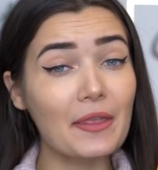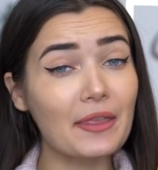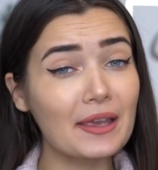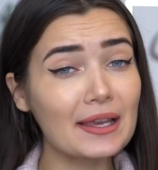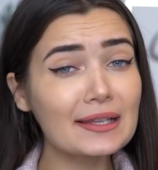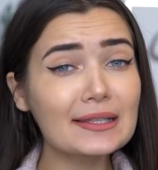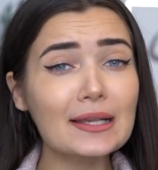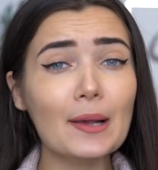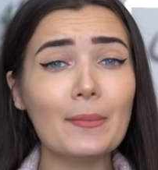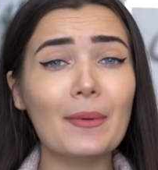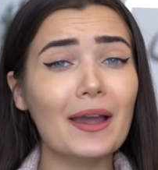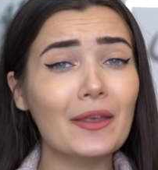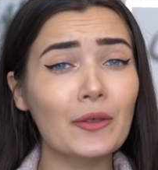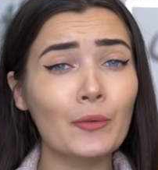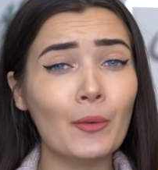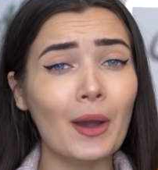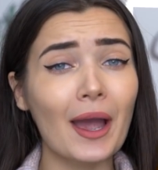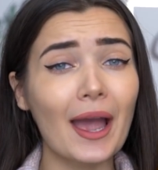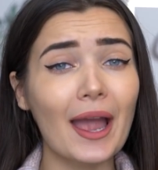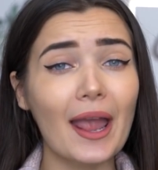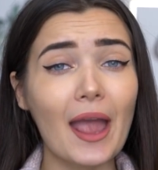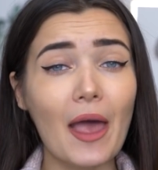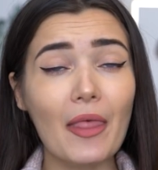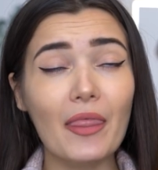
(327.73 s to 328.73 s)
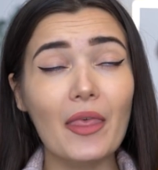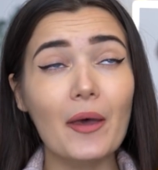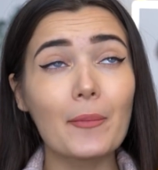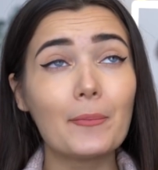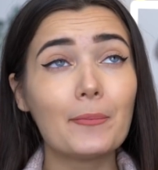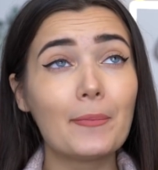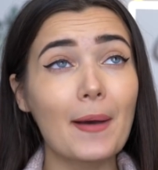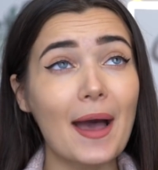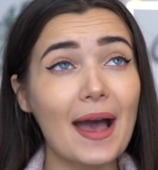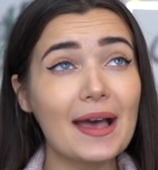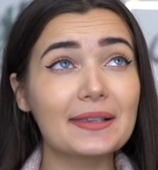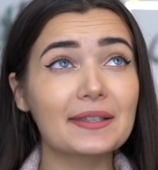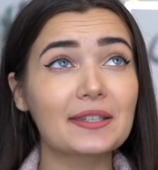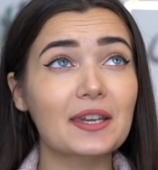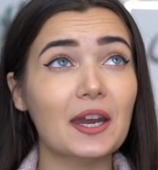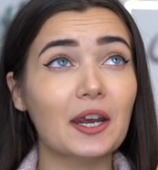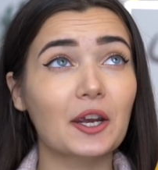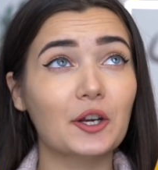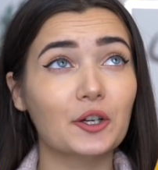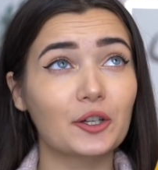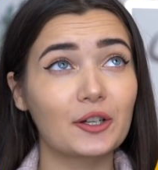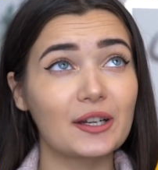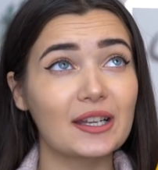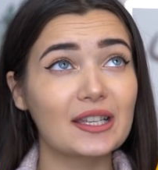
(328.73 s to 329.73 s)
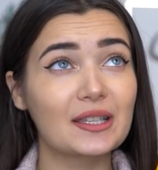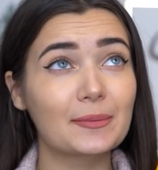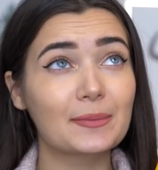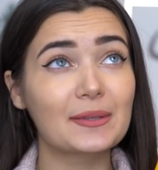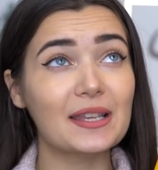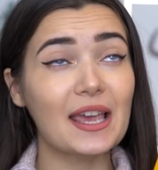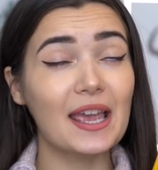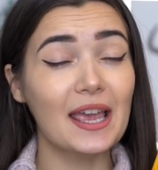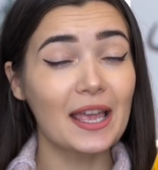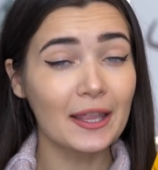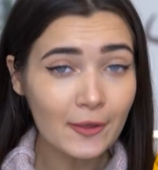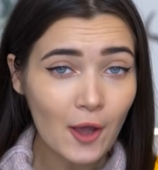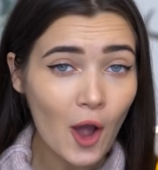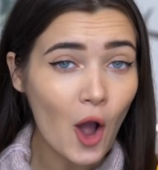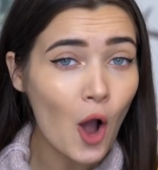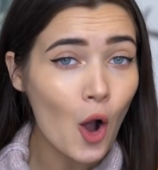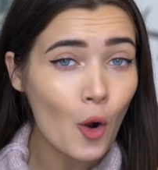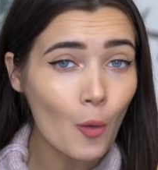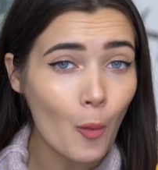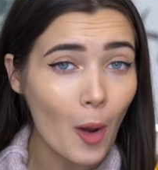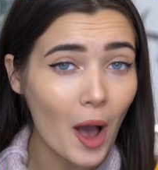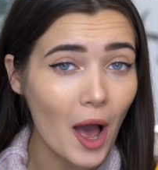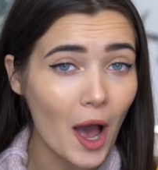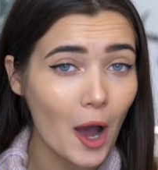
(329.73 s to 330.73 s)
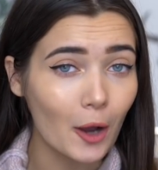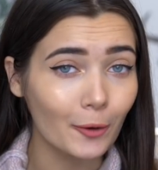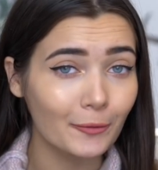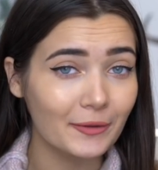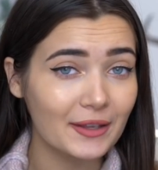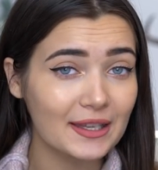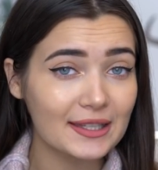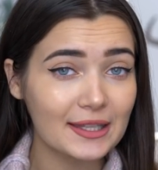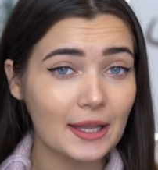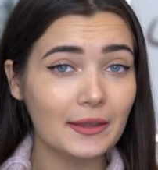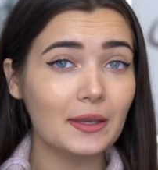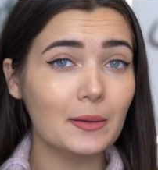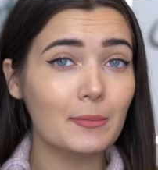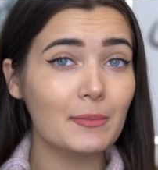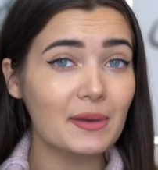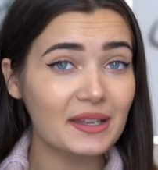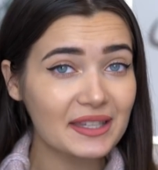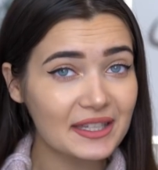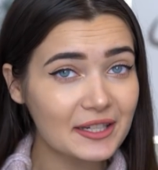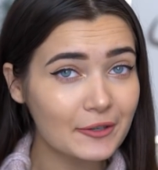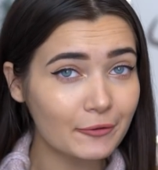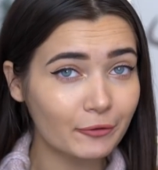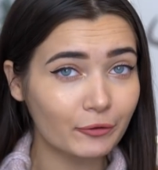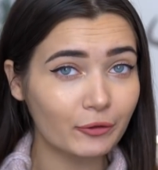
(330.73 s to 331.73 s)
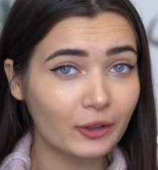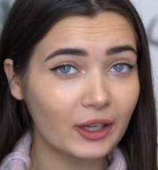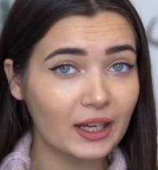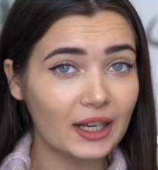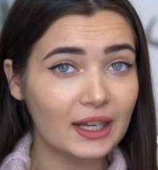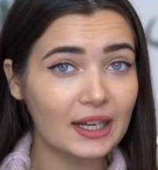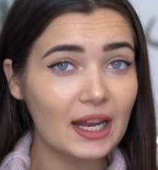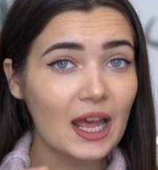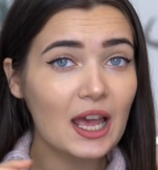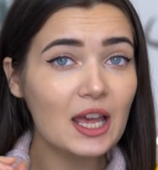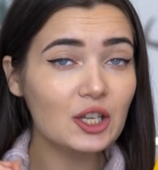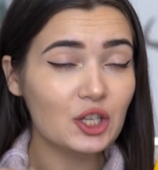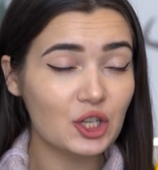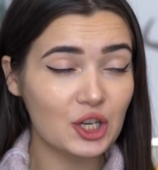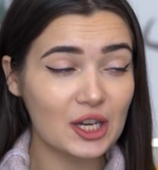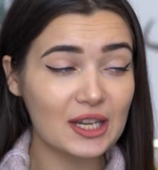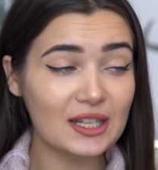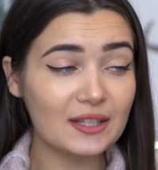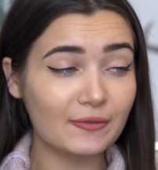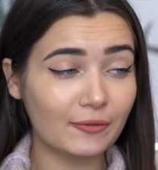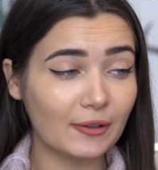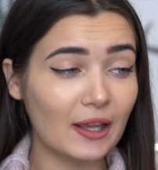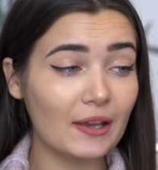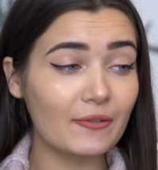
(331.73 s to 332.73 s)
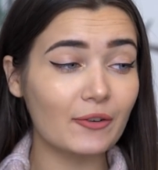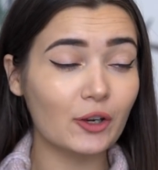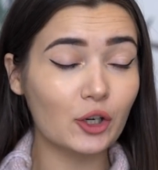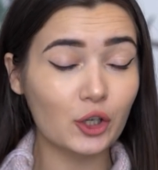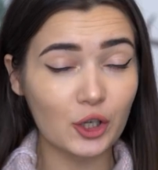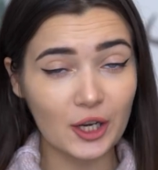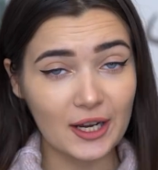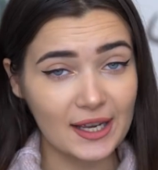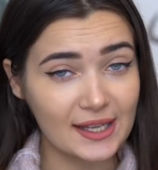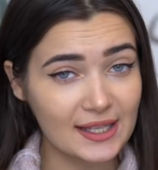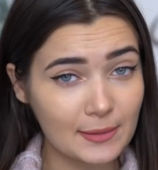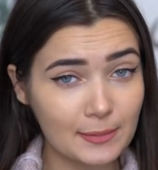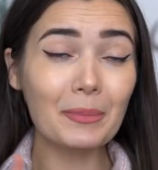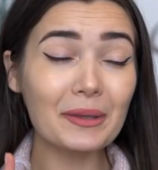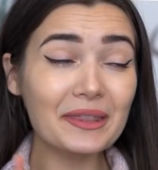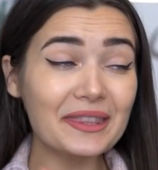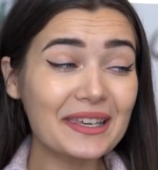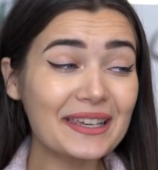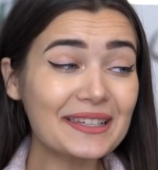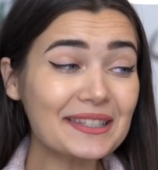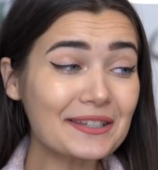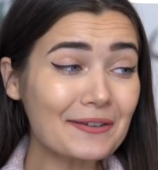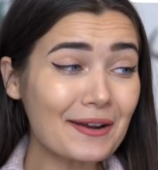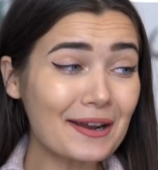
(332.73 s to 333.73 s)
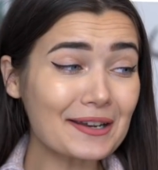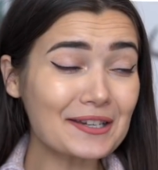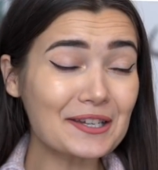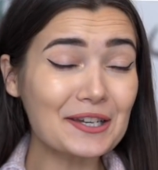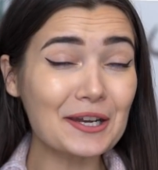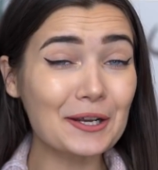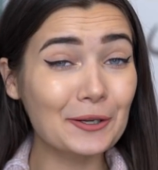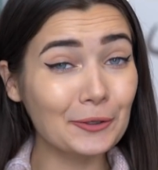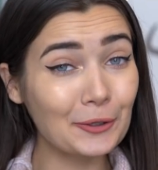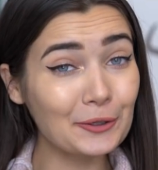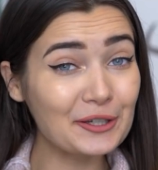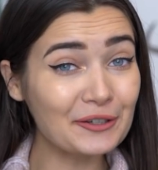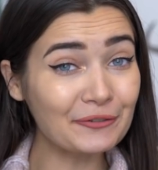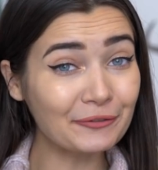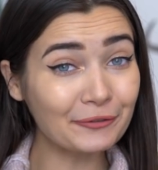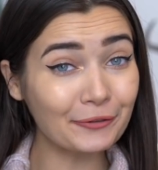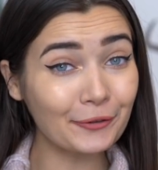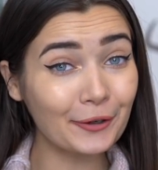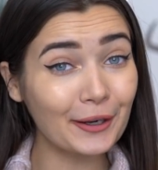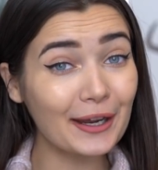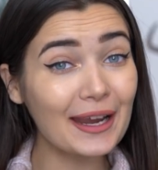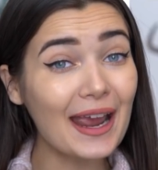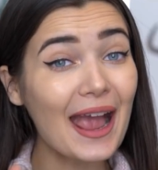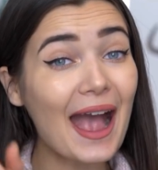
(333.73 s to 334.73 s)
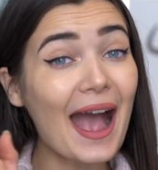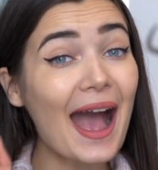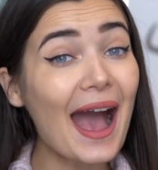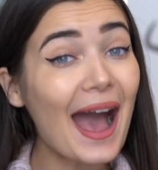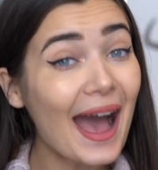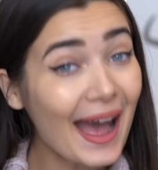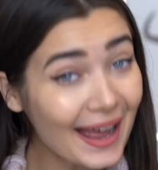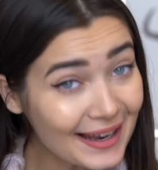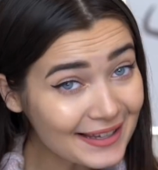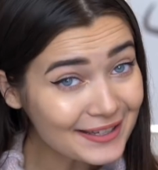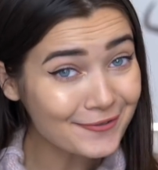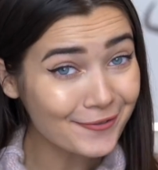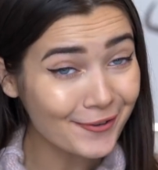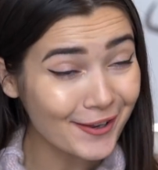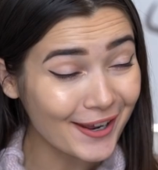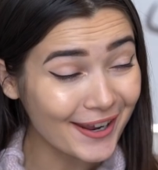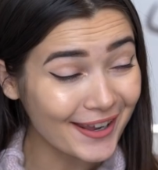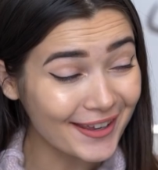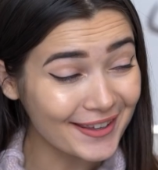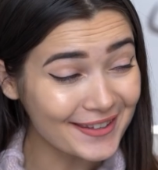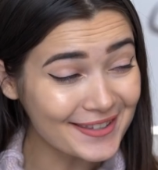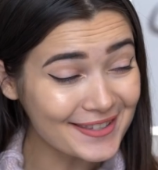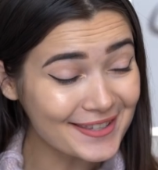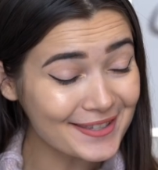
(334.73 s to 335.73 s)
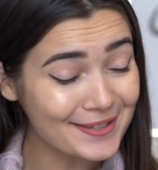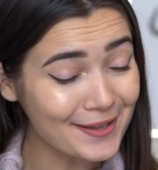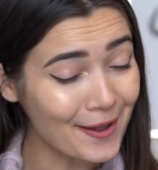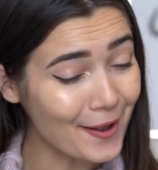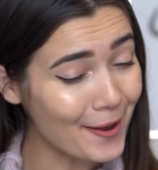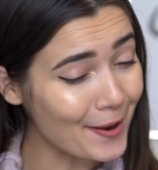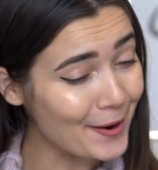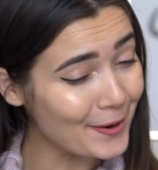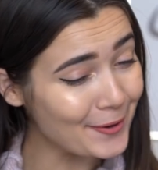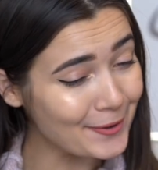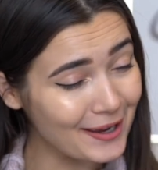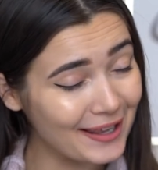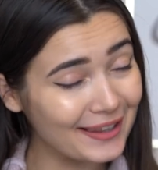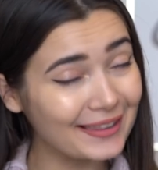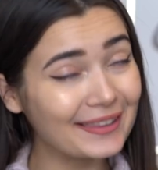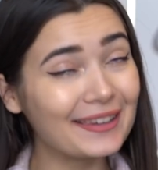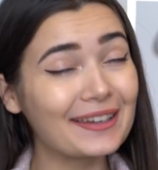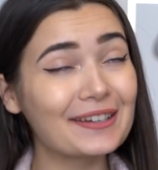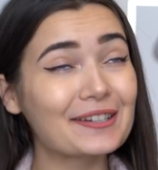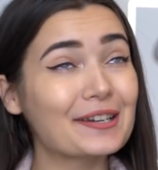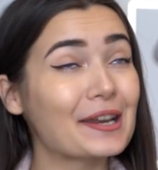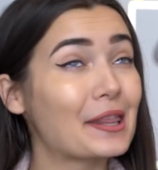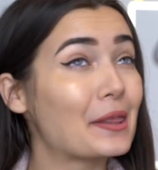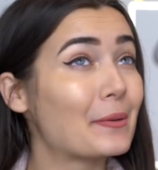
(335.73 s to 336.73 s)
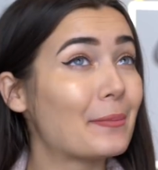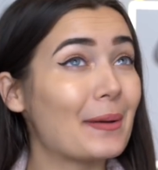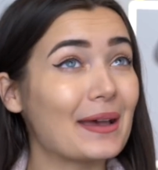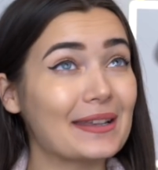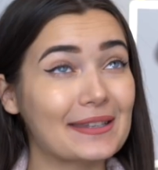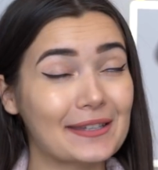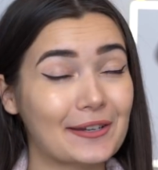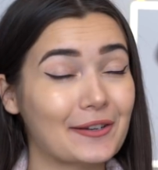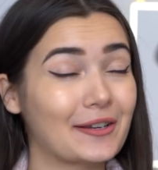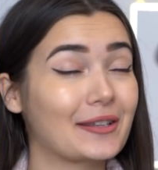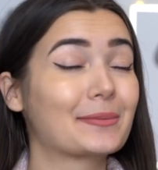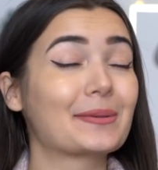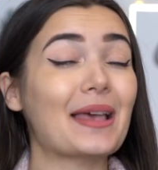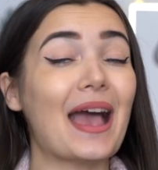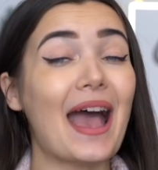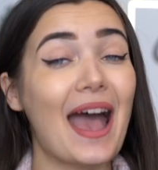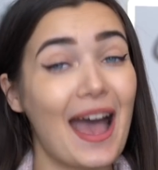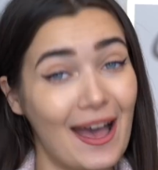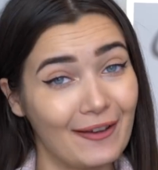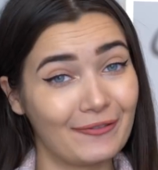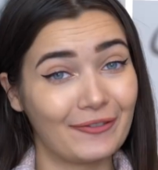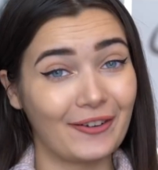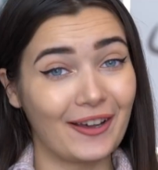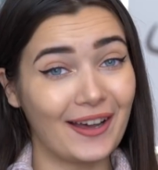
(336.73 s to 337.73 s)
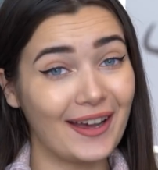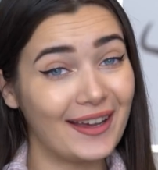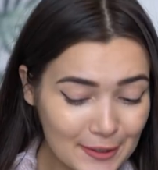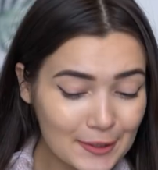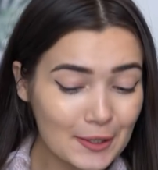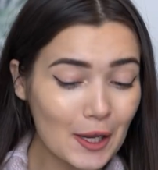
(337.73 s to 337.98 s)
These are, by the way, the best crisps in the whole world. These are the Mr. Fried cheese flavor crisps, but these are actually gluten-free and vegan, so literally the best crisps ever.